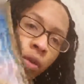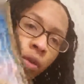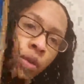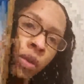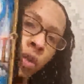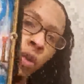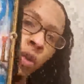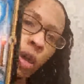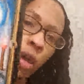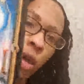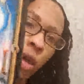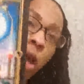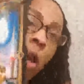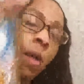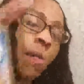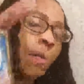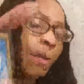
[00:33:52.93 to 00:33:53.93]
Okay,
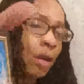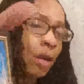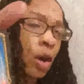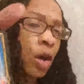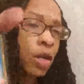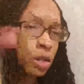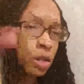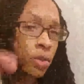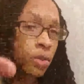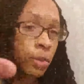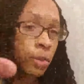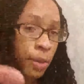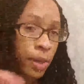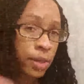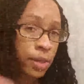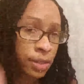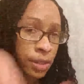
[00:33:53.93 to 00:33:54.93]
but it could also be
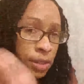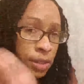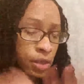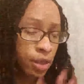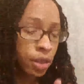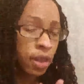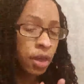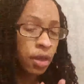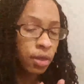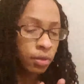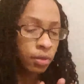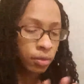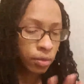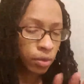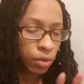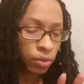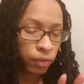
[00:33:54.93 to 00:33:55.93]
Pisces. Again,
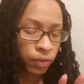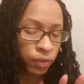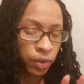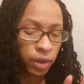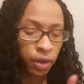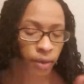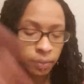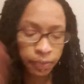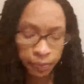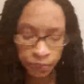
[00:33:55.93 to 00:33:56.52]
don't forget.